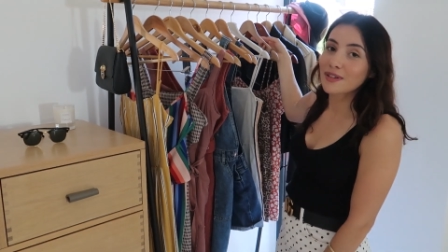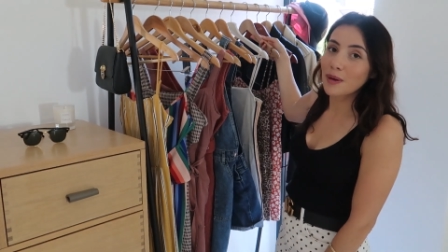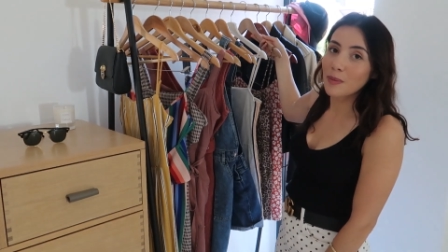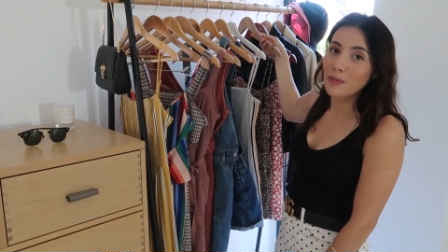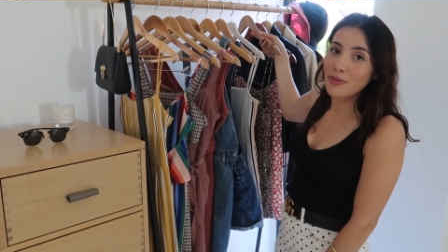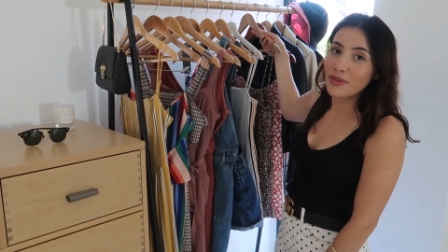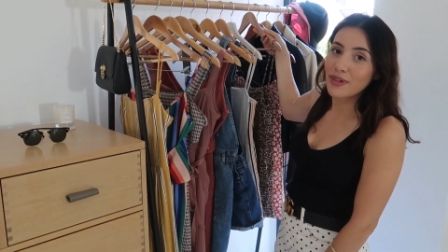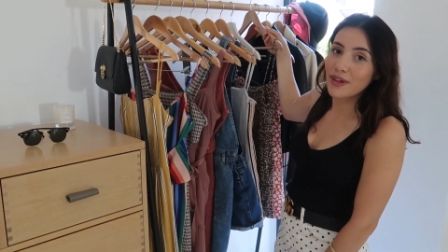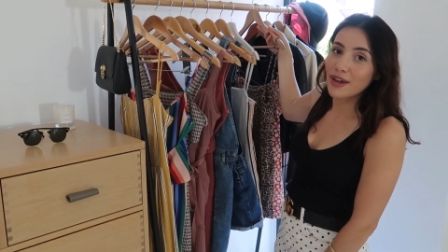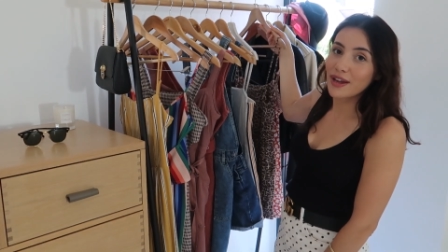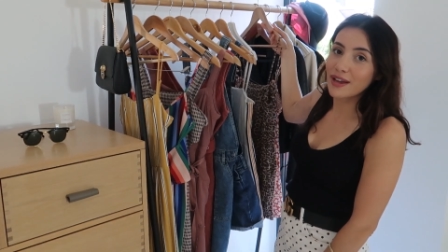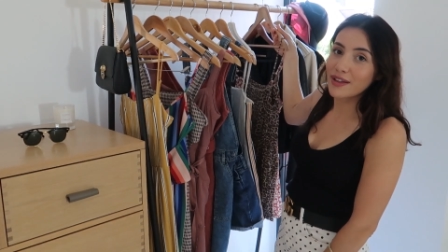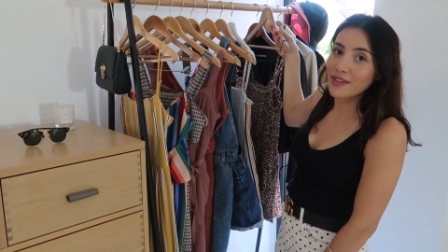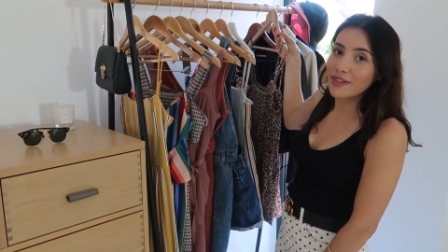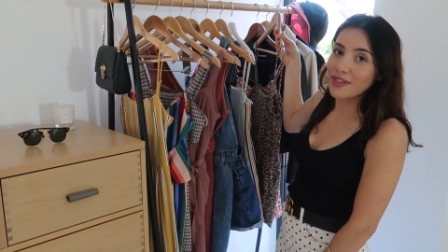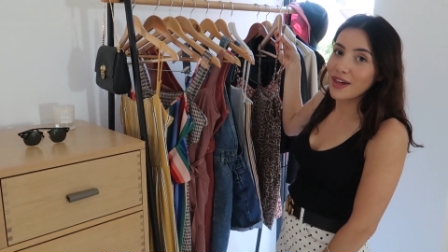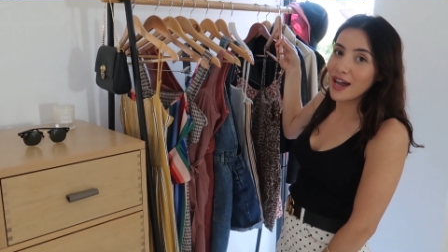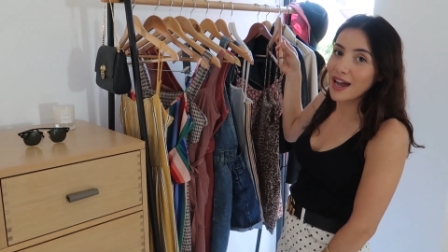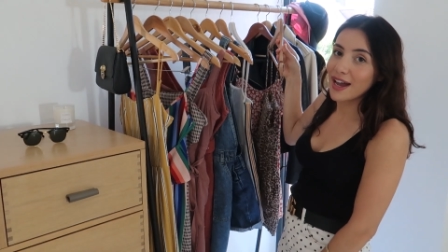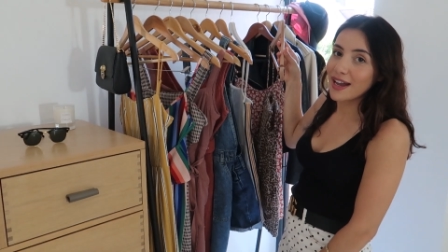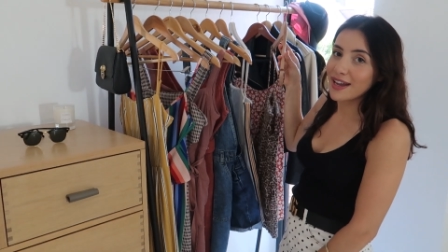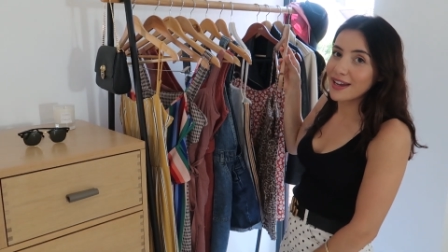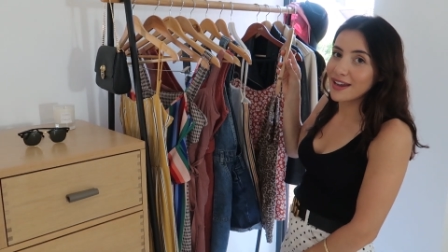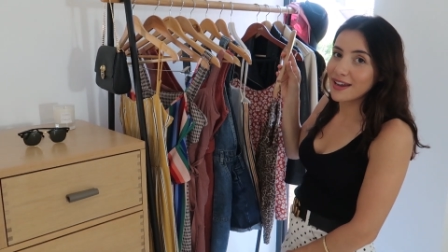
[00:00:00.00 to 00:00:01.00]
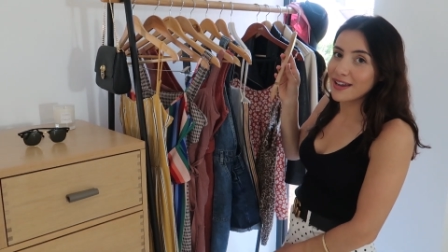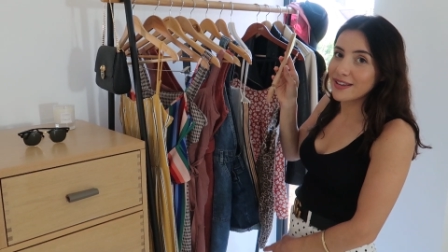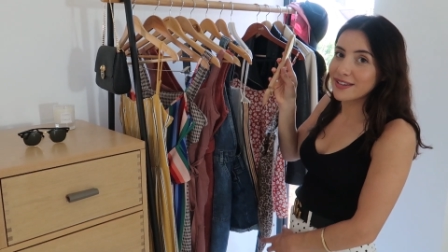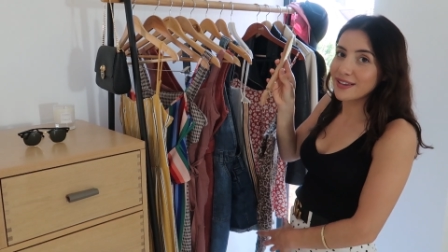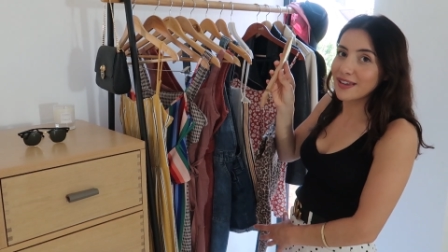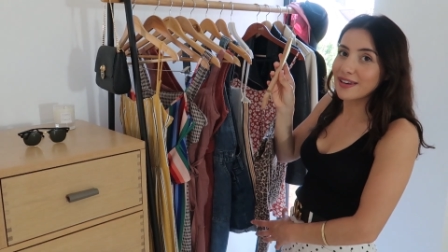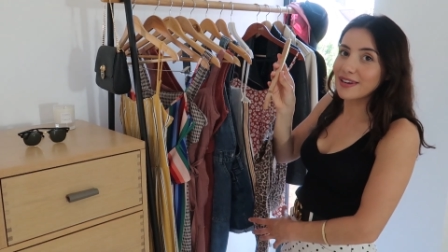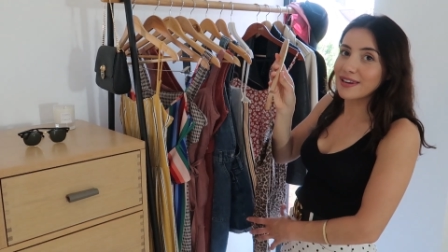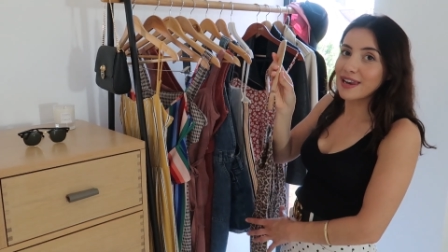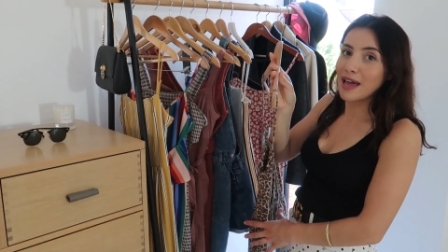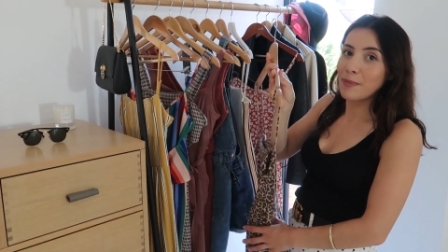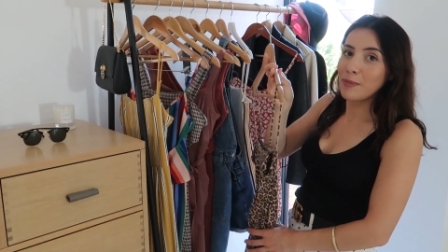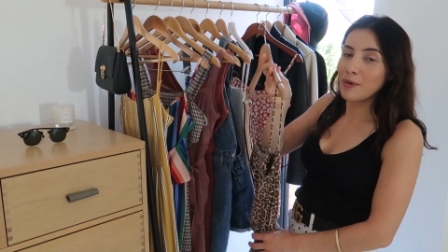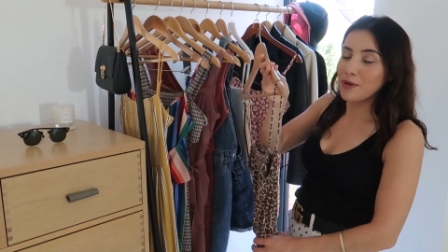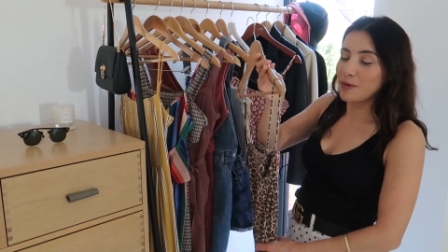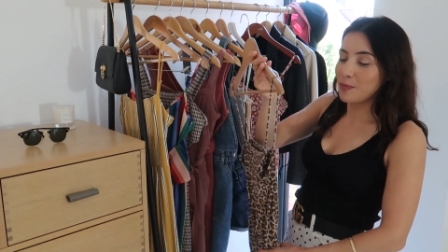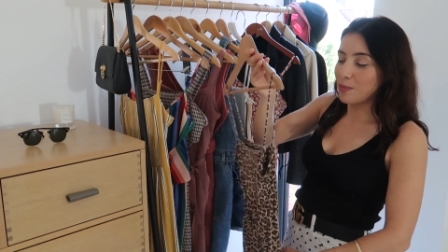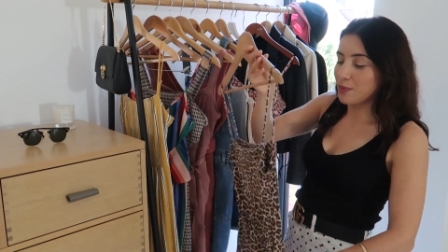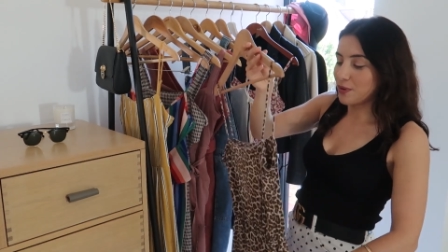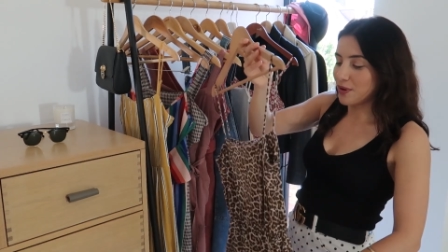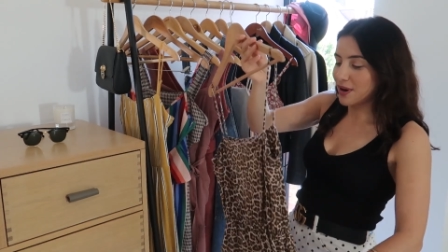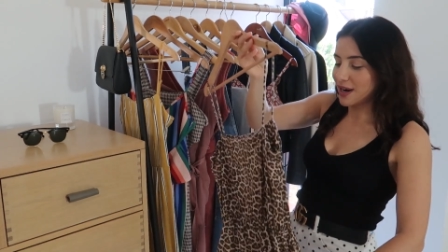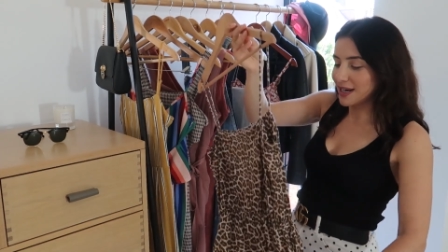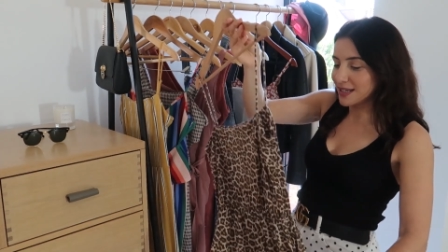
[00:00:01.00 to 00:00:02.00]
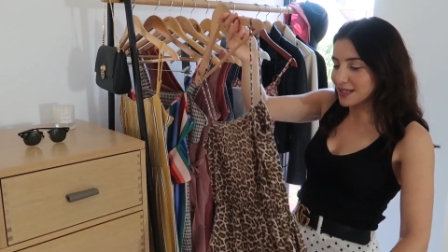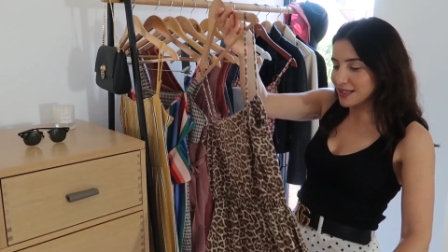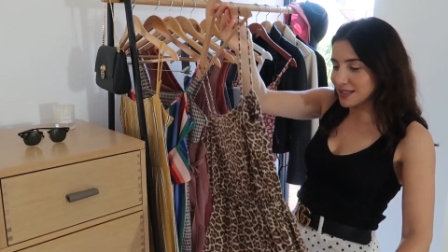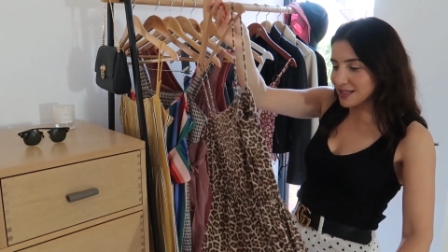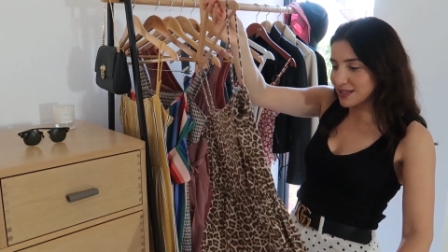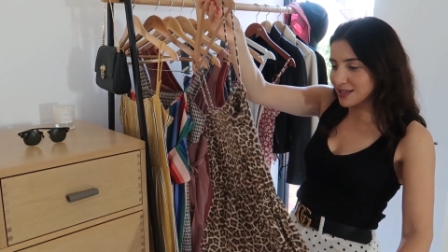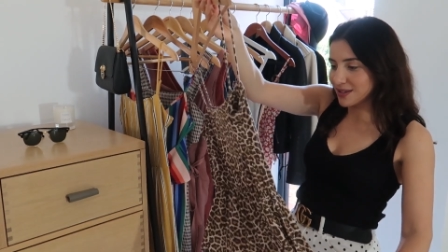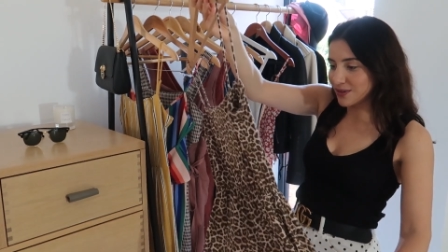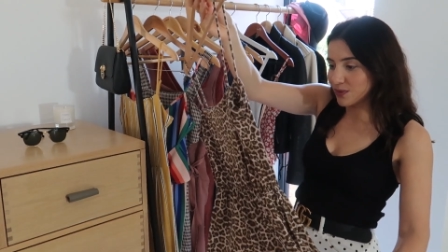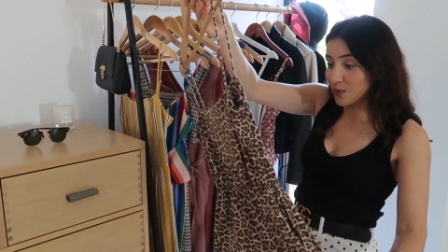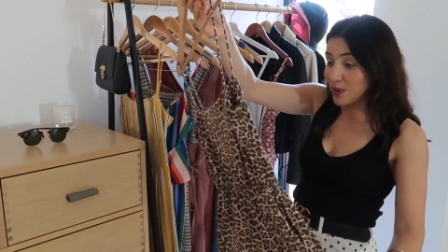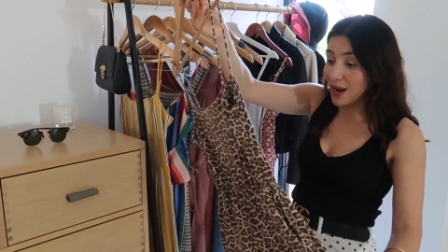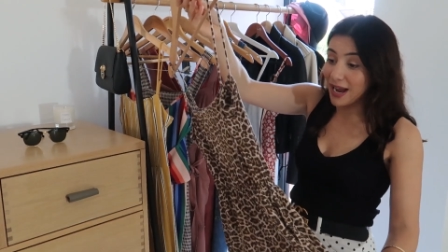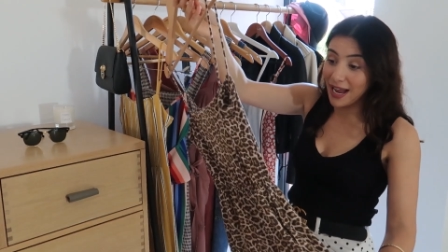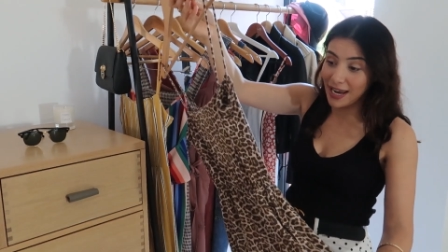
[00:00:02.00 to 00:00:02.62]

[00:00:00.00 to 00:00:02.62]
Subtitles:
something that is leopard print or